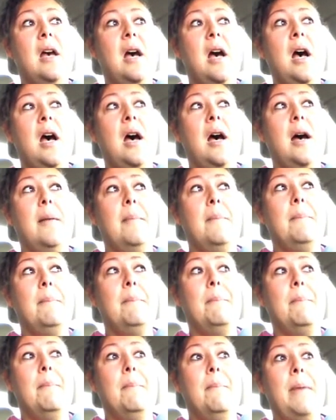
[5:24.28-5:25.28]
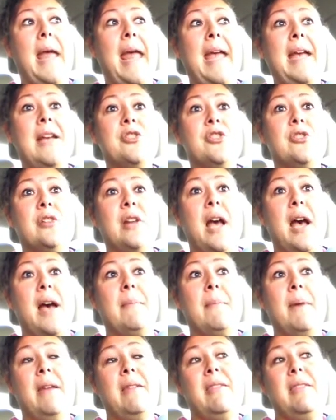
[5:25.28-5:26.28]
Eggs are
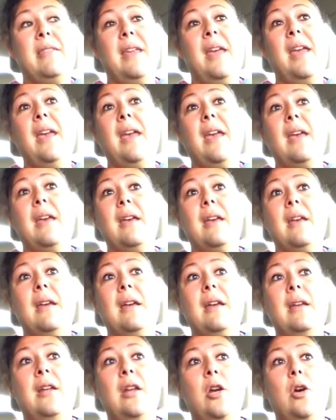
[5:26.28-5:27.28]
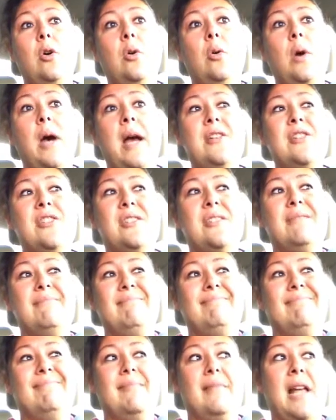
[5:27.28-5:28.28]
not my thing. You know, I just
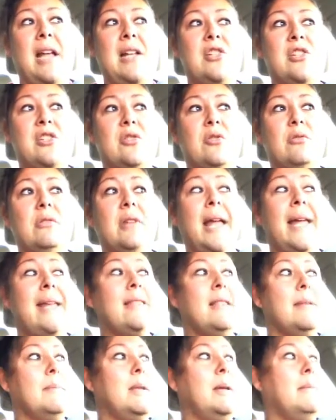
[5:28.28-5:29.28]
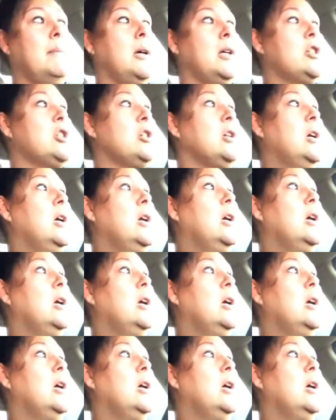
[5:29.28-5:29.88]
don't like them that much.